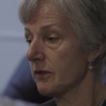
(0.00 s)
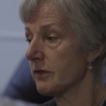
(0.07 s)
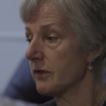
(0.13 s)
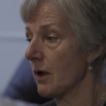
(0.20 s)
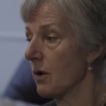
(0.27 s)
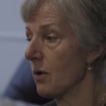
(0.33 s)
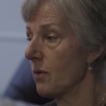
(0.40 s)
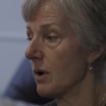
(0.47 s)

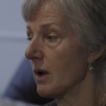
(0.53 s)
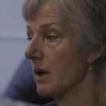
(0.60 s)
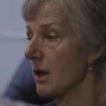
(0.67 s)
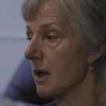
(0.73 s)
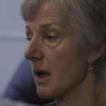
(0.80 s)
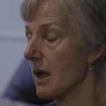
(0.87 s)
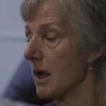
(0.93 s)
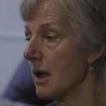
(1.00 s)
So
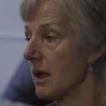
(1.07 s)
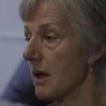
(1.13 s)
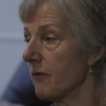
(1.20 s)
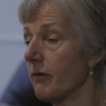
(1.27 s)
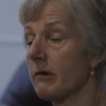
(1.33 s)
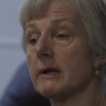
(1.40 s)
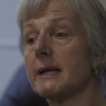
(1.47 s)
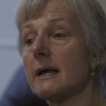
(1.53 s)

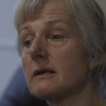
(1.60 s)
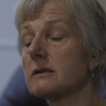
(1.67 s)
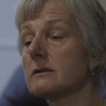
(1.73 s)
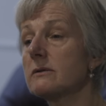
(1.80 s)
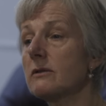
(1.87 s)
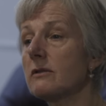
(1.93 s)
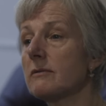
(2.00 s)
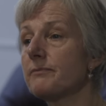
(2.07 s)
for
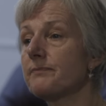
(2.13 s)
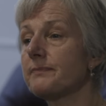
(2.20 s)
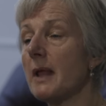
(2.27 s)
addictions,